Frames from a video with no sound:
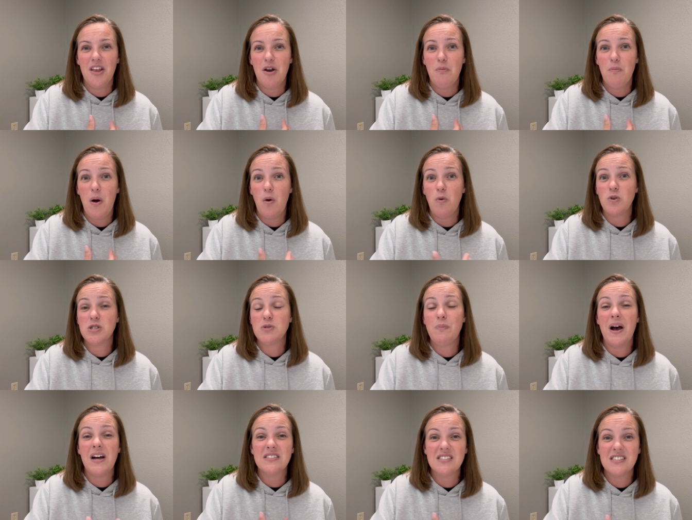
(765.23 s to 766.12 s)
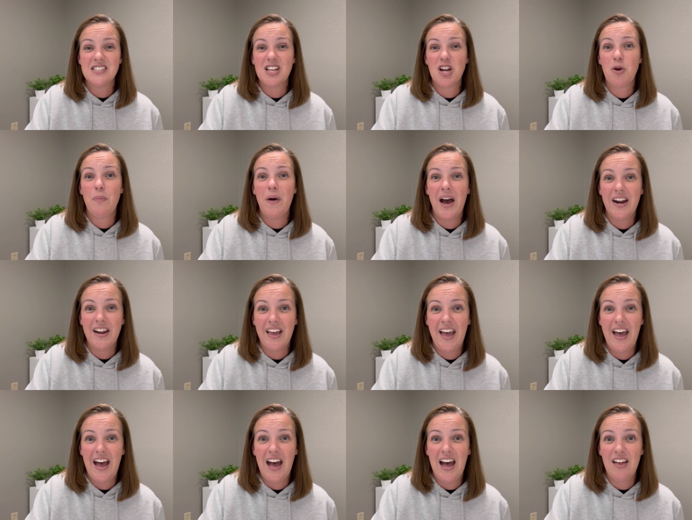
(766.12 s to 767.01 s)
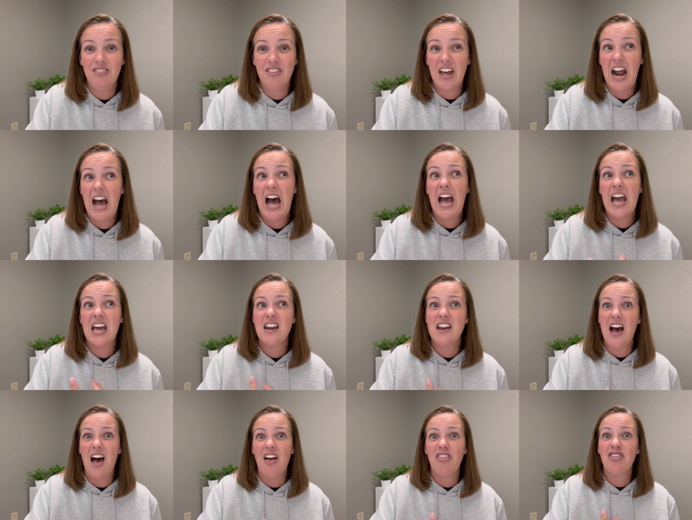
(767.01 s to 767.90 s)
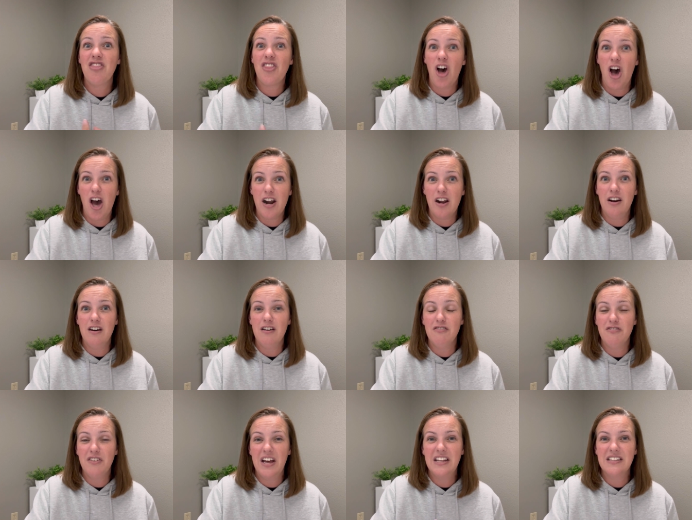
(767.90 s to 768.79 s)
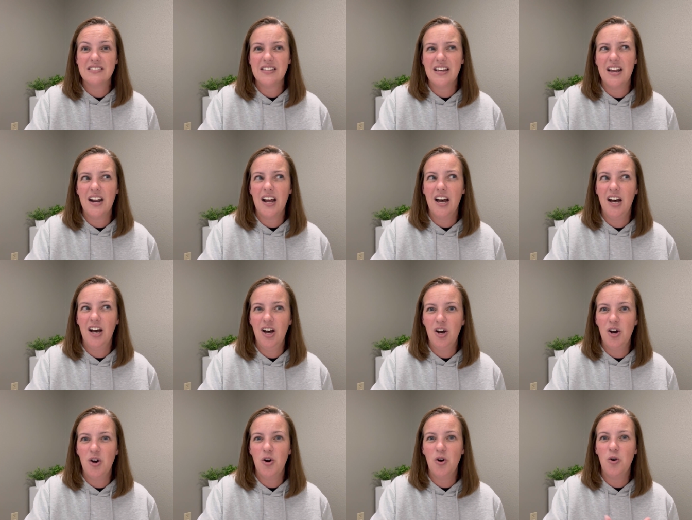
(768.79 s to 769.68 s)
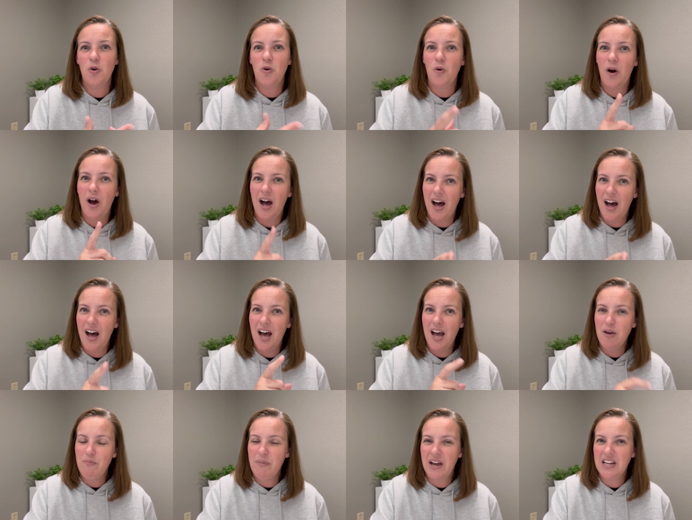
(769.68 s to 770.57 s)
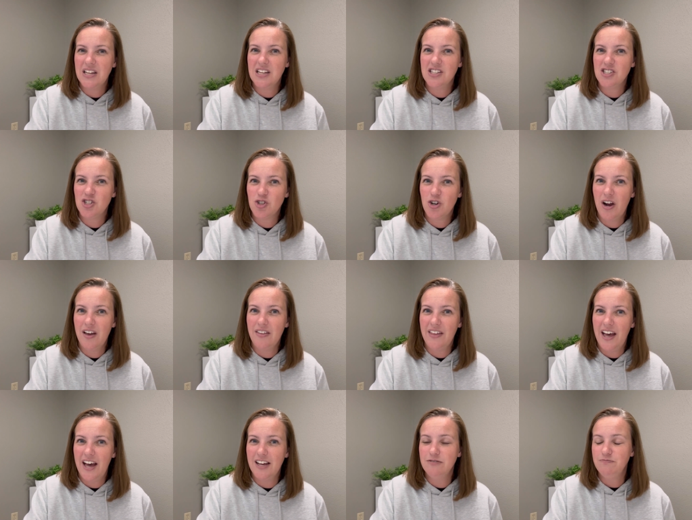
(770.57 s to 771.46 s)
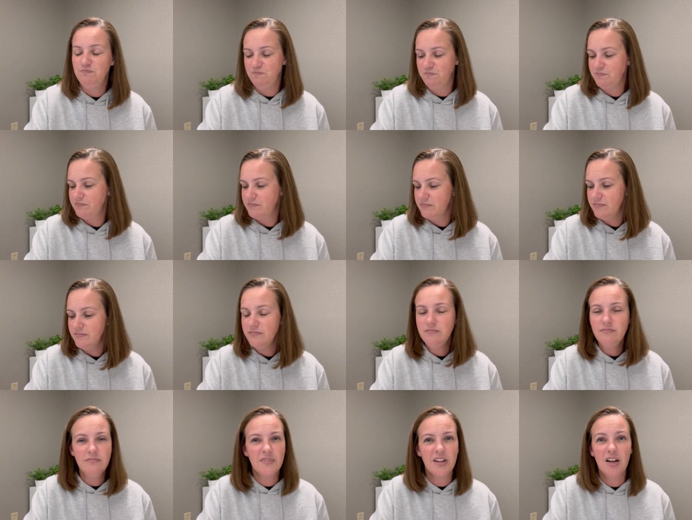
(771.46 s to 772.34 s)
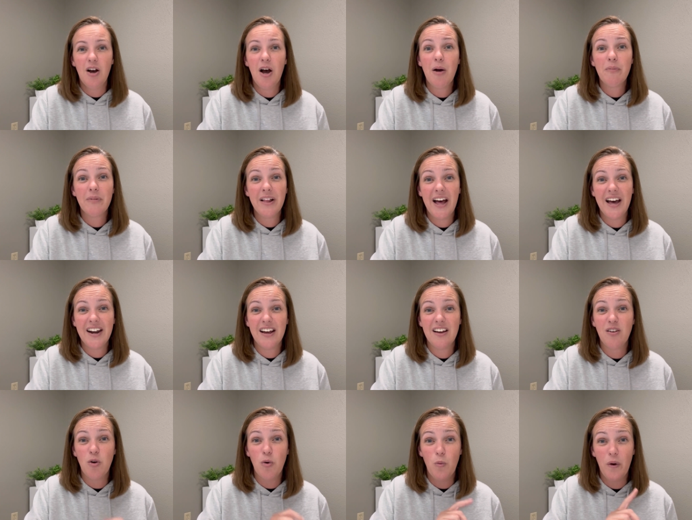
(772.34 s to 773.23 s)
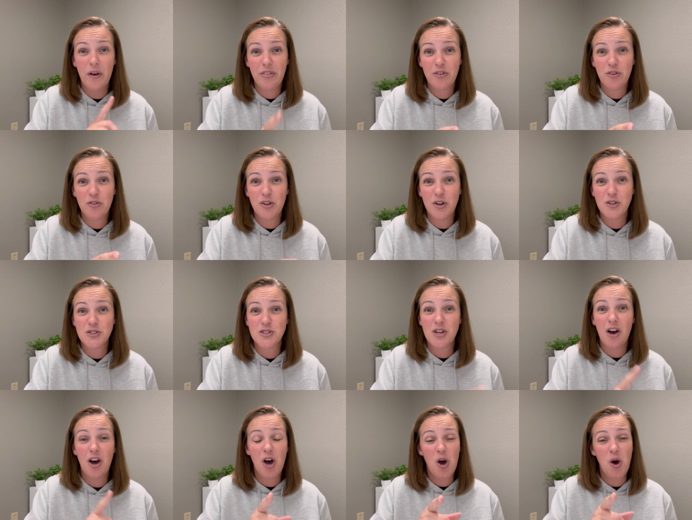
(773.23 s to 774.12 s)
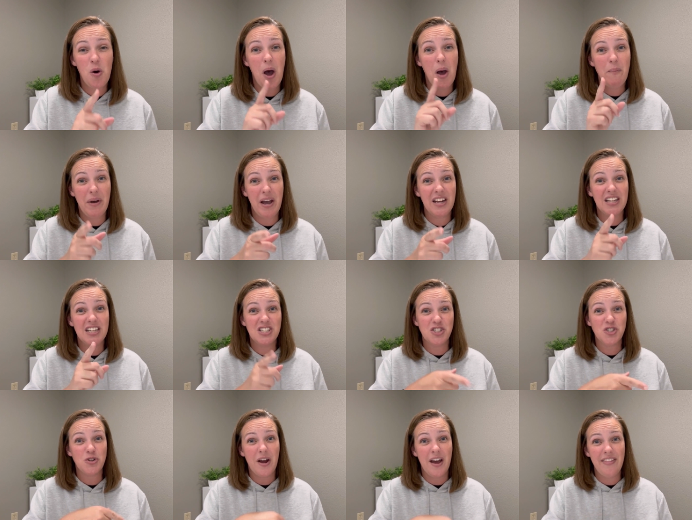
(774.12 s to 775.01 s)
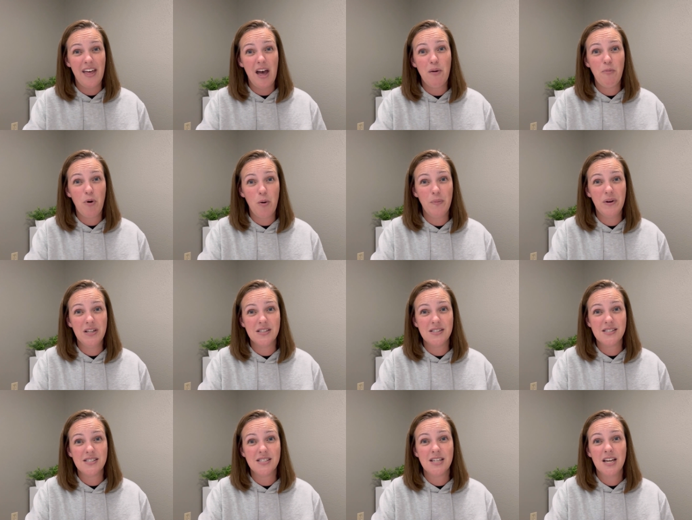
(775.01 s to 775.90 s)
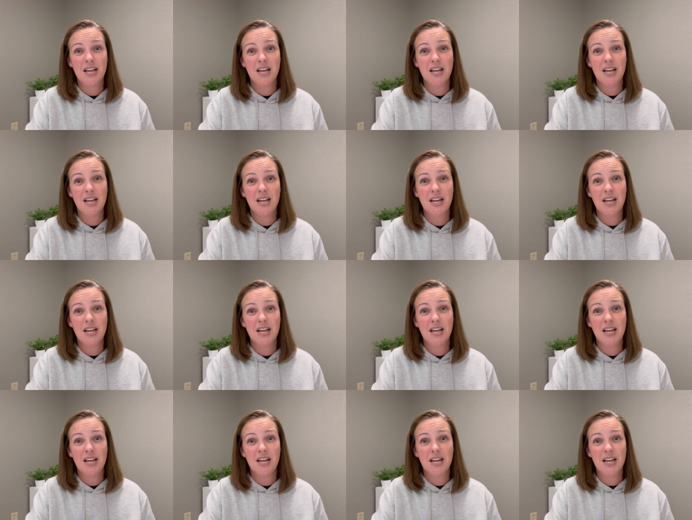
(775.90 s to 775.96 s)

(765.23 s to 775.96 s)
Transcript: about responses their body had that I had not thought of, and said, oh, I might need to try that. I'm glad I went through those, oh, I might need to try that moments,